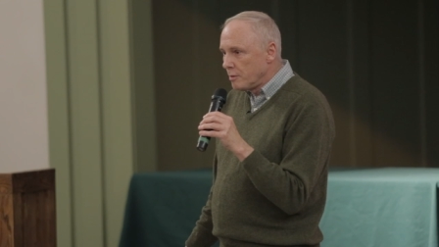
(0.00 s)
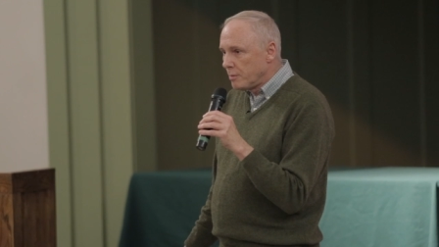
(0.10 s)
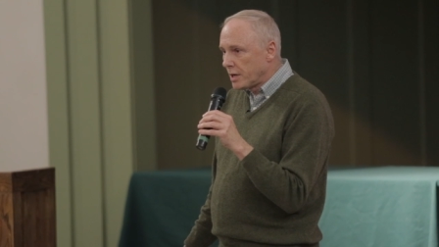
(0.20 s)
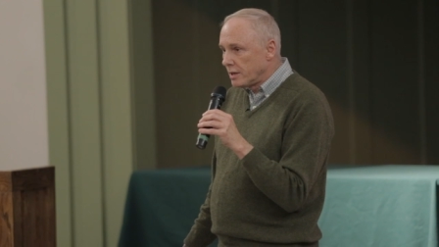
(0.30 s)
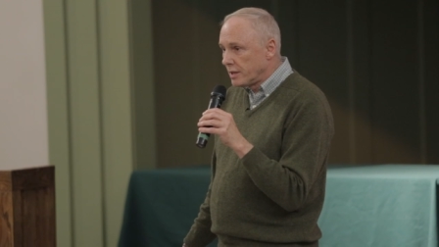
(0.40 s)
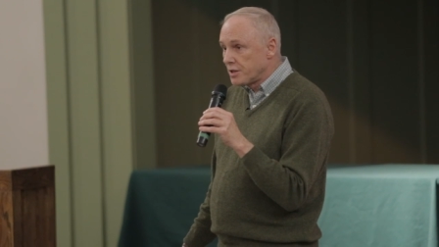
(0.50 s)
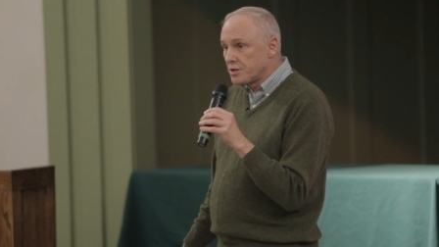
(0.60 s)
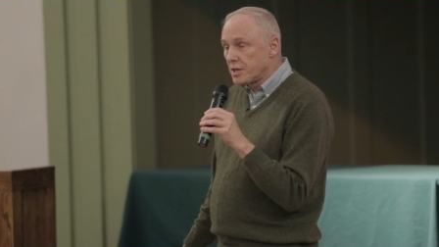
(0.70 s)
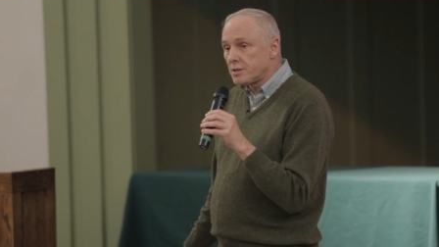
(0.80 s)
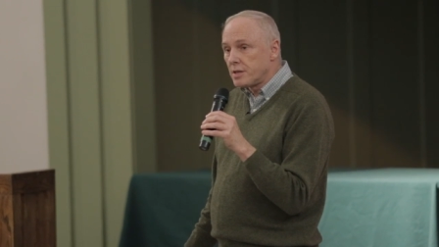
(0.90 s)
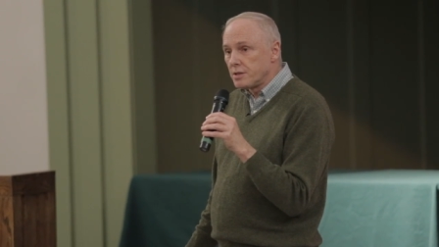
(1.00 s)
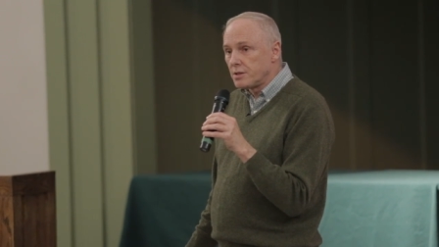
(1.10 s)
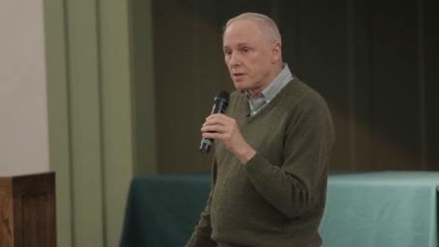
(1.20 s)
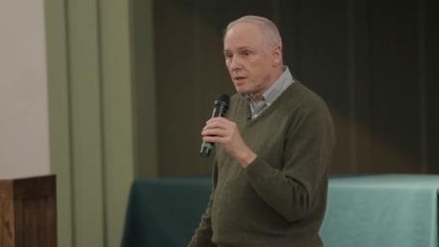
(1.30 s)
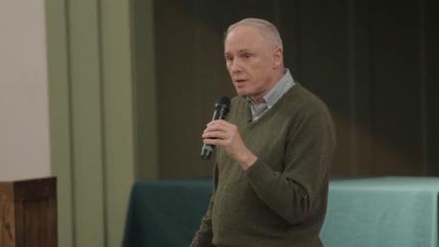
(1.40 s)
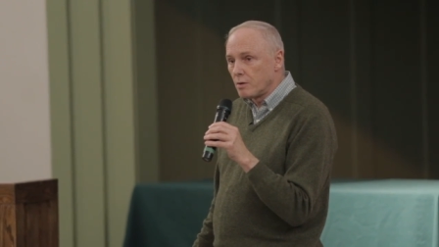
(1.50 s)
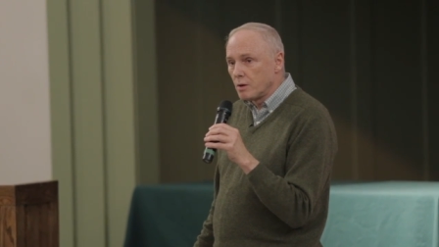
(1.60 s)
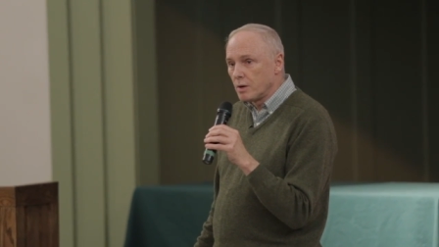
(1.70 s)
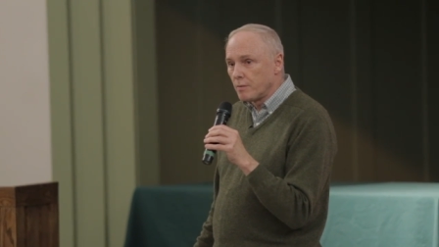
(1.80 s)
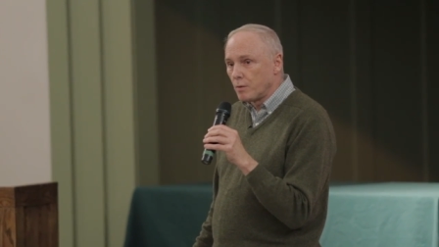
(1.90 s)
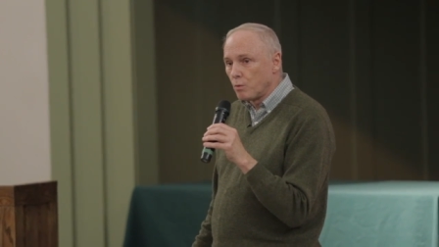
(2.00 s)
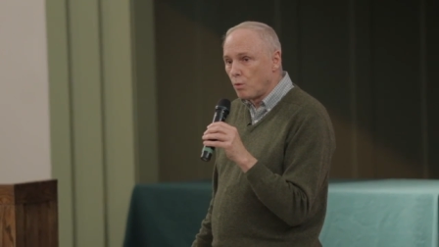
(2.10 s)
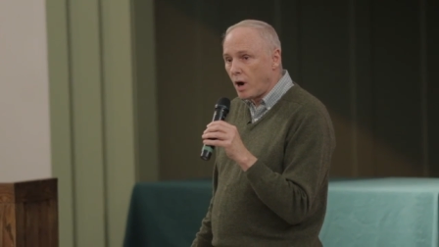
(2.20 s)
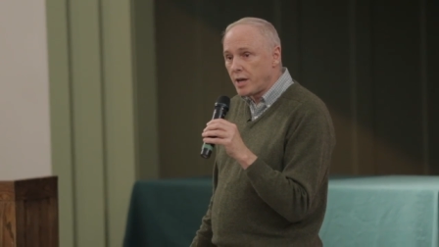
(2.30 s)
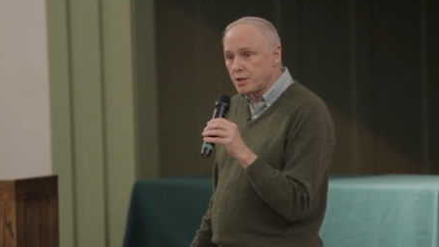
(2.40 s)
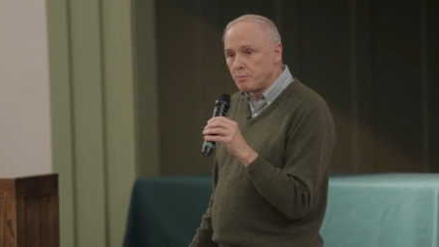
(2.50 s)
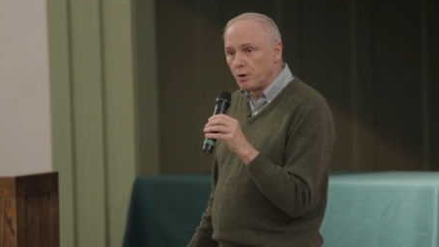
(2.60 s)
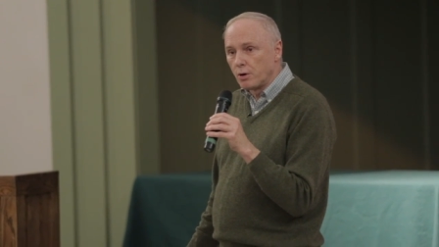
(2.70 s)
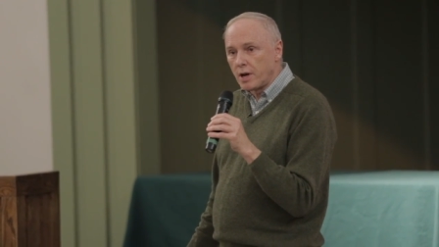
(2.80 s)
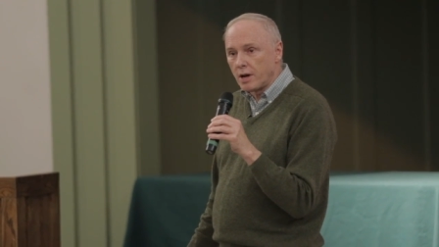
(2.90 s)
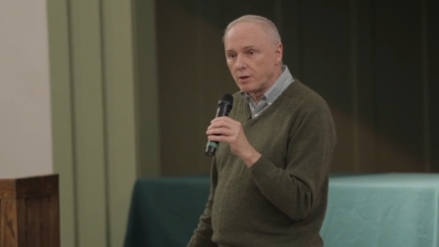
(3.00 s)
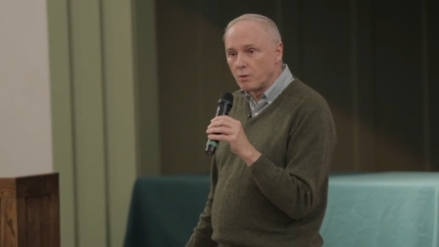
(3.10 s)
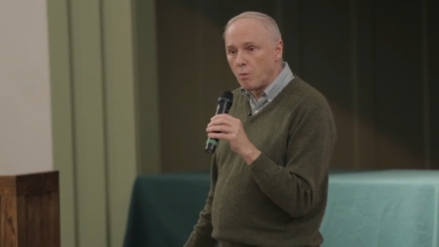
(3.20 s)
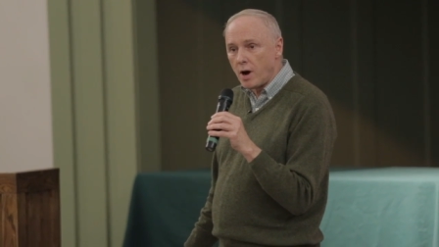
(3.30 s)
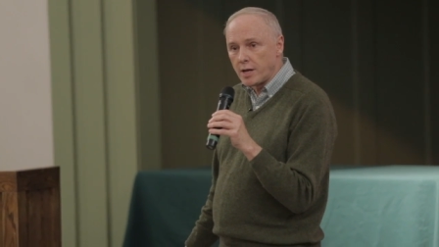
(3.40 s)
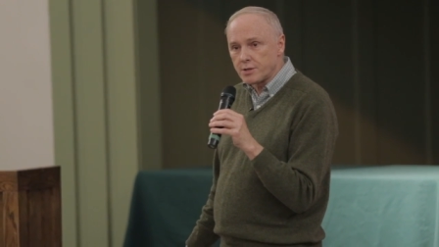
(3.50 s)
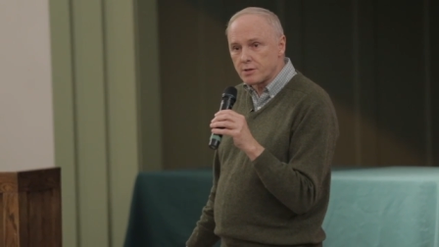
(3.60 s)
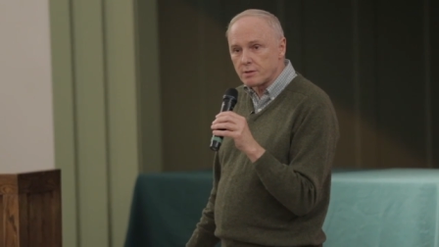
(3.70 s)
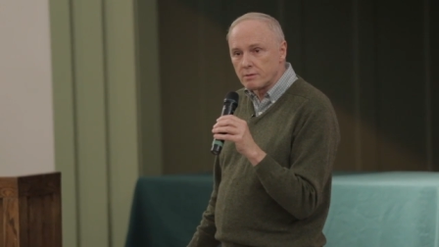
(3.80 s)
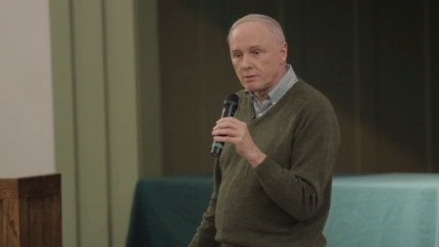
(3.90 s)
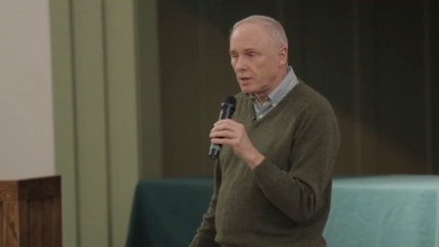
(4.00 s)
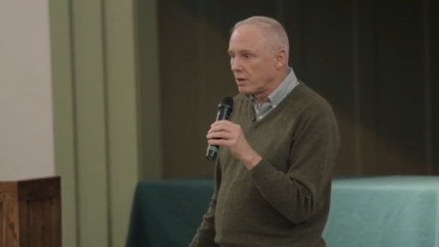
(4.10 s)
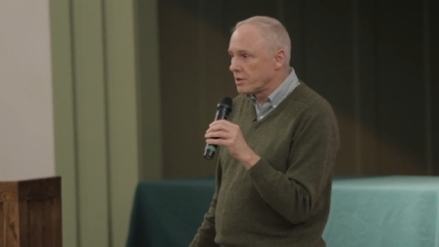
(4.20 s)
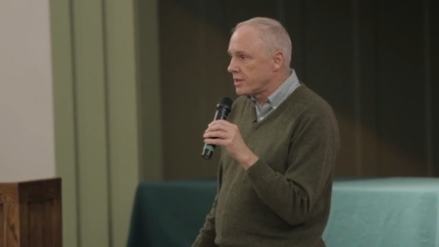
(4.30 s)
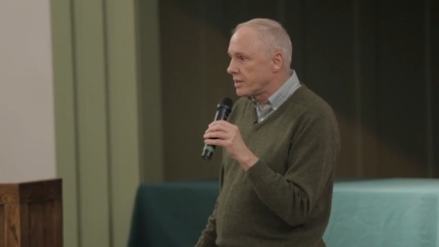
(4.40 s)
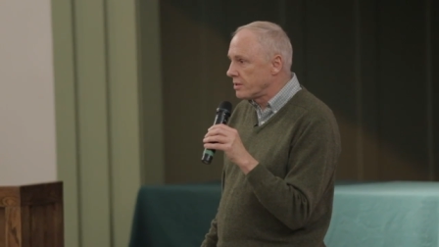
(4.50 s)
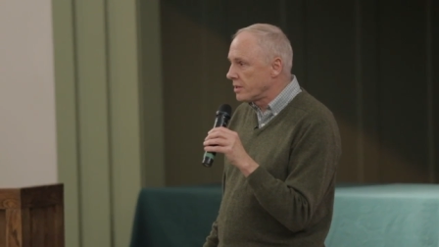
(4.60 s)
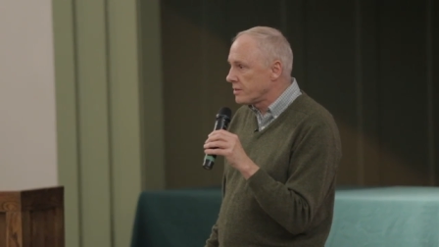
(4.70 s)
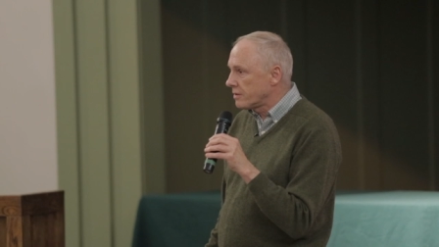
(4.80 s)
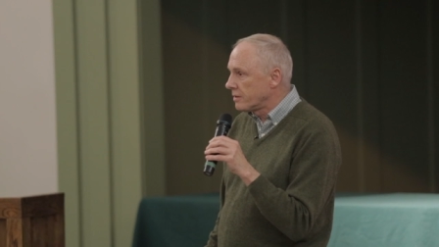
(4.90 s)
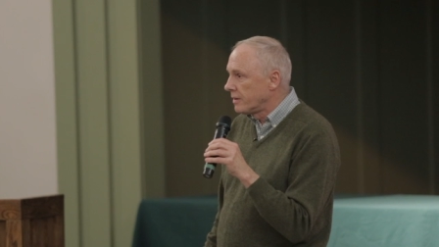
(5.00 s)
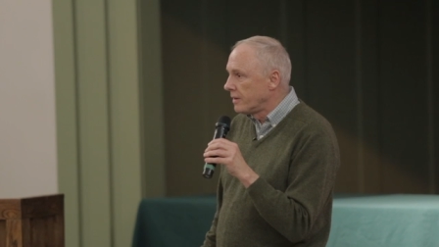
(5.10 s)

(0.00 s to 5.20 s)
But in the 60s, the um, riots broke out in Watts in Los Angeles.